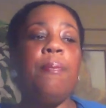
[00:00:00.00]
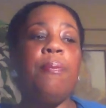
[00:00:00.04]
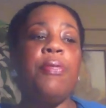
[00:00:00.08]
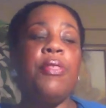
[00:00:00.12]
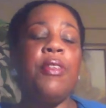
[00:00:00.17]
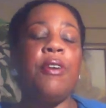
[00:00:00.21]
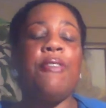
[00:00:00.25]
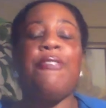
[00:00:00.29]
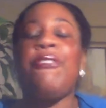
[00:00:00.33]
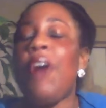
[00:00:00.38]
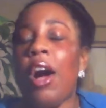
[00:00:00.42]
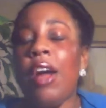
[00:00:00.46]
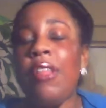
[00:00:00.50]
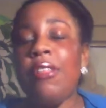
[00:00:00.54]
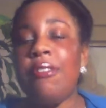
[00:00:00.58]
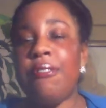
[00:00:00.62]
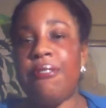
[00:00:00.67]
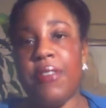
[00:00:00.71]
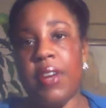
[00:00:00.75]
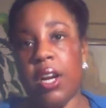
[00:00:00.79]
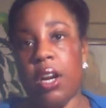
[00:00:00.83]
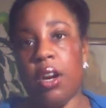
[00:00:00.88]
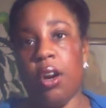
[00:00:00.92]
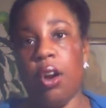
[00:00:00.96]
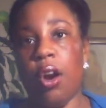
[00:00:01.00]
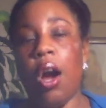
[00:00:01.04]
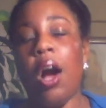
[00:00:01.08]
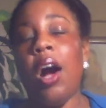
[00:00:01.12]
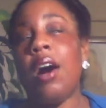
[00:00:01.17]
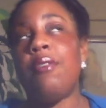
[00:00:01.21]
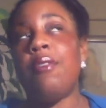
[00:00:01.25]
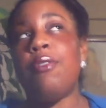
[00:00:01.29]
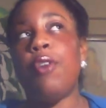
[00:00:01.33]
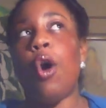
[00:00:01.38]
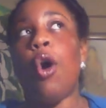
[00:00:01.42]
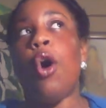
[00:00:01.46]
the father figure
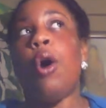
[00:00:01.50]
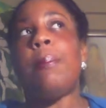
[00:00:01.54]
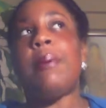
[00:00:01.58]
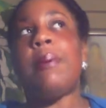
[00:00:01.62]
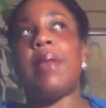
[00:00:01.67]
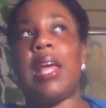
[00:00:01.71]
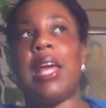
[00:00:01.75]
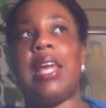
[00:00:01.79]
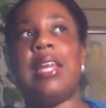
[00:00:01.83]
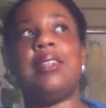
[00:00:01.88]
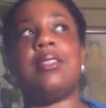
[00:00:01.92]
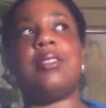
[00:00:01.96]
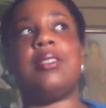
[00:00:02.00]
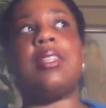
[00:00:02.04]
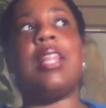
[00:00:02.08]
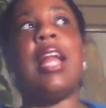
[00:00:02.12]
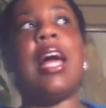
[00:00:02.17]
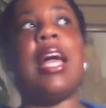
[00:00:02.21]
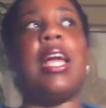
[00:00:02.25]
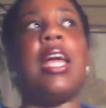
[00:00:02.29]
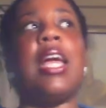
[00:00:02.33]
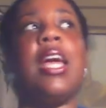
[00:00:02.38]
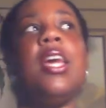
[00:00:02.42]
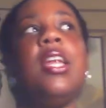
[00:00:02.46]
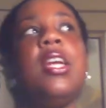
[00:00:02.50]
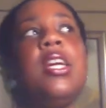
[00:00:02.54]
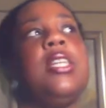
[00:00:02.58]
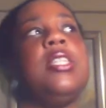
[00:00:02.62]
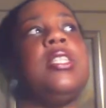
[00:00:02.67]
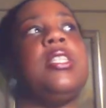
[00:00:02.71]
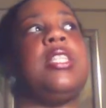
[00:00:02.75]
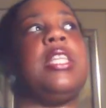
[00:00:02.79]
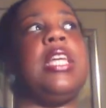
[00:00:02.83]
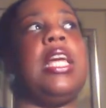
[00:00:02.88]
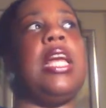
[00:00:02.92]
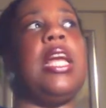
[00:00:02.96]
of all planets like it
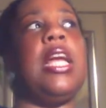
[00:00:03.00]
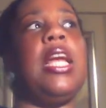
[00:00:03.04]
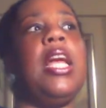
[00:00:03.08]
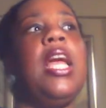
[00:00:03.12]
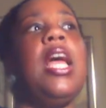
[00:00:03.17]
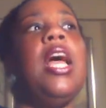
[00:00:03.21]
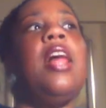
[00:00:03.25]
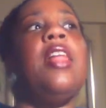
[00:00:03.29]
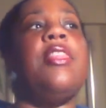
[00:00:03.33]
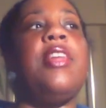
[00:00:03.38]
is the